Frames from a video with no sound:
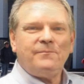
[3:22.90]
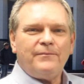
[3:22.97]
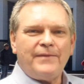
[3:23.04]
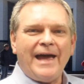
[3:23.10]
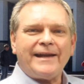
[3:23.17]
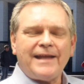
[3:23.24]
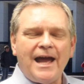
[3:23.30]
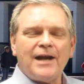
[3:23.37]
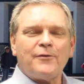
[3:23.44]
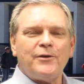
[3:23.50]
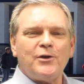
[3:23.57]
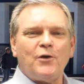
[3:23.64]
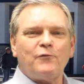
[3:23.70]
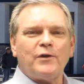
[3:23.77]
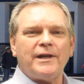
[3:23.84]
That
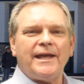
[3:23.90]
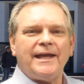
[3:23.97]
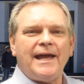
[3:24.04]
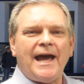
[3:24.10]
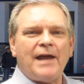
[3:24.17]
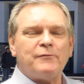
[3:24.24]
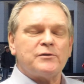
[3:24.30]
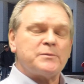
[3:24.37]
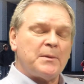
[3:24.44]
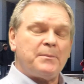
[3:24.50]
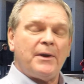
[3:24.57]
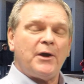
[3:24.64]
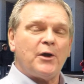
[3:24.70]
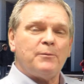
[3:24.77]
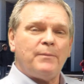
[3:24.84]
concrete overlay guide was
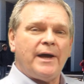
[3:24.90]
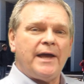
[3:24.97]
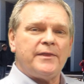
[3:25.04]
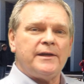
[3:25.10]
prepared by